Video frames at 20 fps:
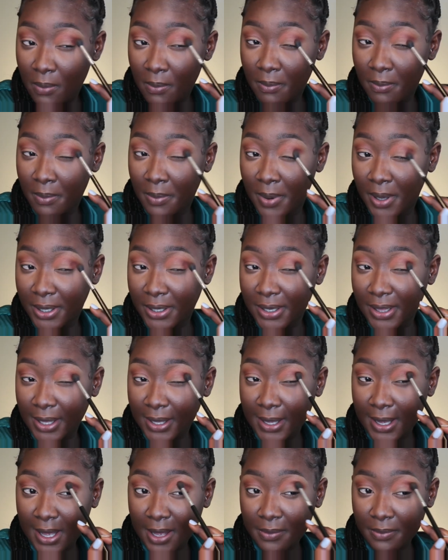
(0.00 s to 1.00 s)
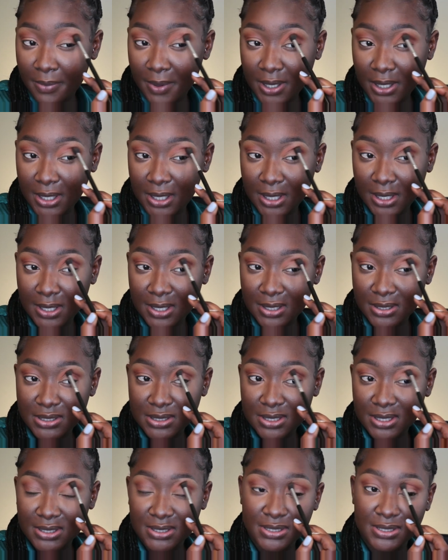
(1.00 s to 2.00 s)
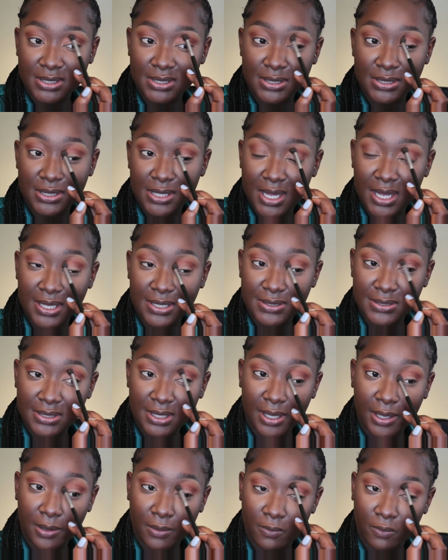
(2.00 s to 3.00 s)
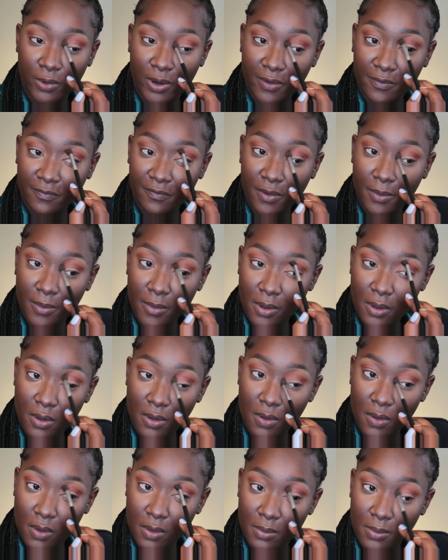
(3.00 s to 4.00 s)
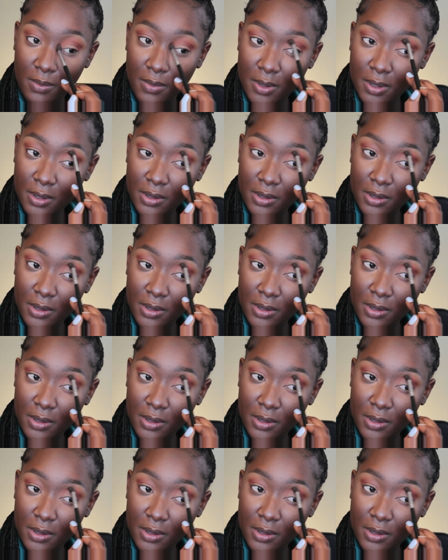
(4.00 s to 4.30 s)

but the company doesn't exist as a work from home.